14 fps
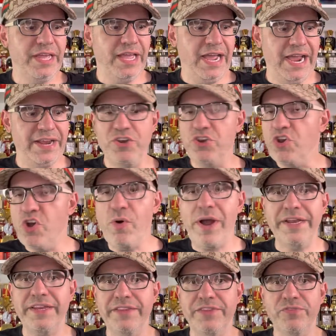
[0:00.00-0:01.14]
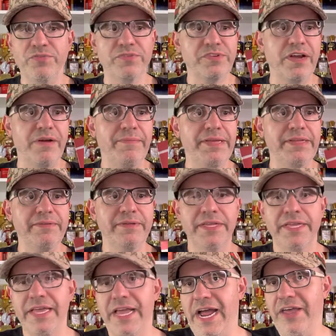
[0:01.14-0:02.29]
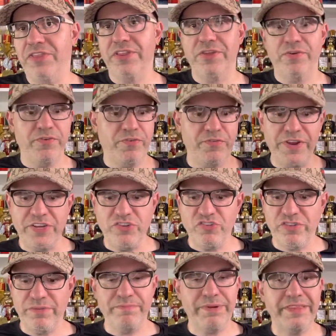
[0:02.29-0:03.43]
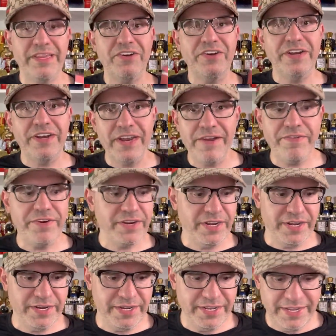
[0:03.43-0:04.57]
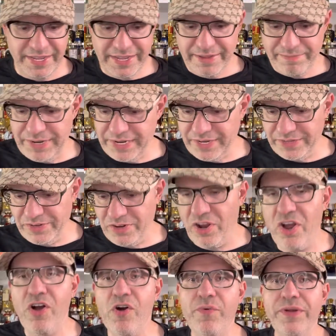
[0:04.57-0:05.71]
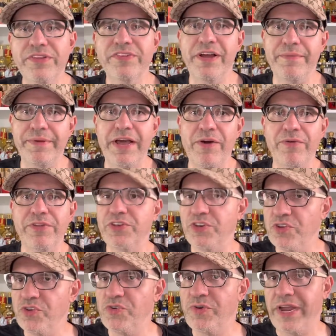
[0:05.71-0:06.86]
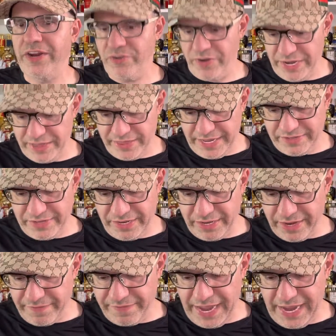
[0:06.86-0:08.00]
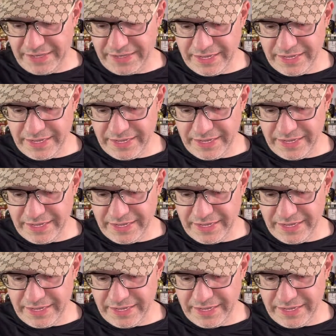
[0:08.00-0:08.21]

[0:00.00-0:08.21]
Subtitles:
I had no idea this was coming. I thought they were finished, but they're never done because they're always coming out with new and great things. I love that.